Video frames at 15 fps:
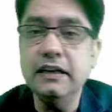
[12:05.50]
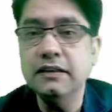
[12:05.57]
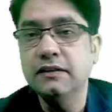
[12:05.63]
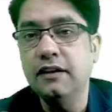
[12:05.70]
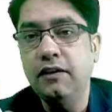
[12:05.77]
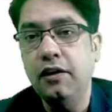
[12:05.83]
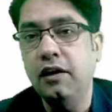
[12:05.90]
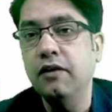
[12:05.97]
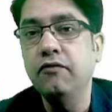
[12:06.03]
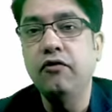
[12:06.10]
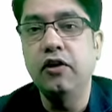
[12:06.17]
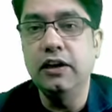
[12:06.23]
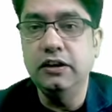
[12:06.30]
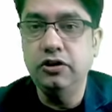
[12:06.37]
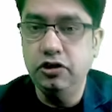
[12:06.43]
is a drug
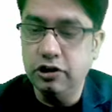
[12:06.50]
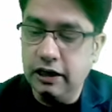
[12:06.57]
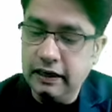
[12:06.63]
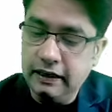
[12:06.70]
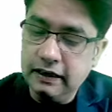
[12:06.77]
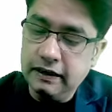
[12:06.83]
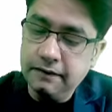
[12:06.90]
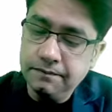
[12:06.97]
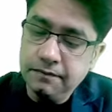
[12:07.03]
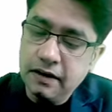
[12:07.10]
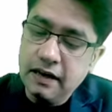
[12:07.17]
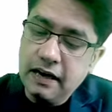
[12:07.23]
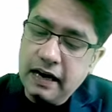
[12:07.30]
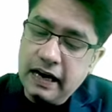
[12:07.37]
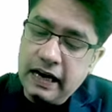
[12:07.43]
for angina,
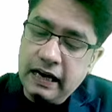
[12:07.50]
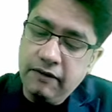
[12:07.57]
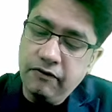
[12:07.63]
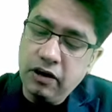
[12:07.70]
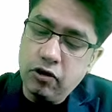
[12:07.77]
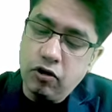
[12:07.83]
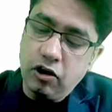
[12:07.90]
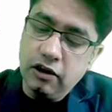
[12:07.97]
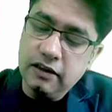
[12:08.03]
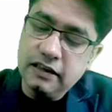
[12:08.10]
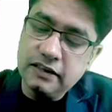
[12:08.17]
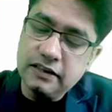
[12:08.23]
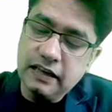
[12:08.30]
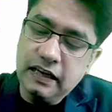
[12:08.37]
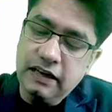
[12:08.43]
and we call
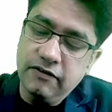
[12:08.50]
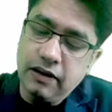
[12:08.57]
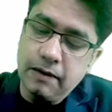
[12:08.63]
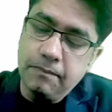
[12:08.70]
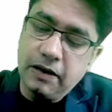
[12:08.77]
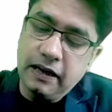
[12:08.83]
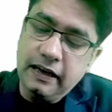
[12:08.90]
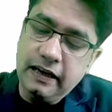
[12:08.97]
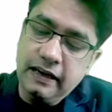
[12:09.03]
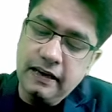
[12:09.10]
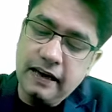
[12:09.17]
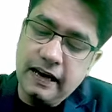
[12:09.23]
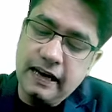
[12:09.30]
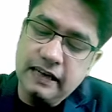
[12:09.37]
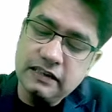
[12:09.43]
this ivabradine
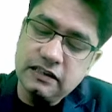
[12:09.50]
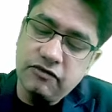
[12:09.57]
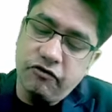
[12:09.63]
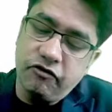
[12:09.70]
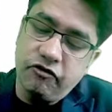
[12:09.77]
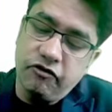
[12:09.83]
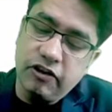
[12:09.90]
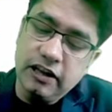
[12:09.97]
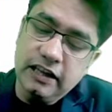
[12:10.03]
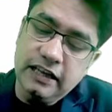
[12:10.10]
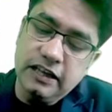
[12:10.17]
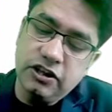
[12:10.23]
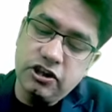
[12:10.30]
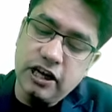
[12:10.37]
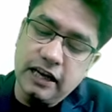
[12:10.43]
as
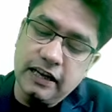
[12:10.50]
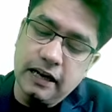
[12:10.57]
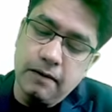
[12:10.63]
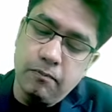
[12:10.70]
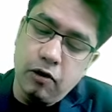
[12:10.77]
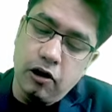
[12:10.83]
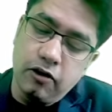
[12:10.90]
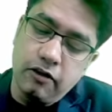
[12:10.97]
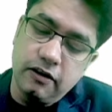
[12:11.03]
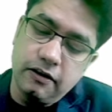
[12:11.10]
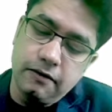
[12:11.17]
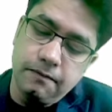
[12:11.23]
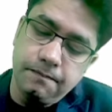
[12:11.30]
funny channel blocker.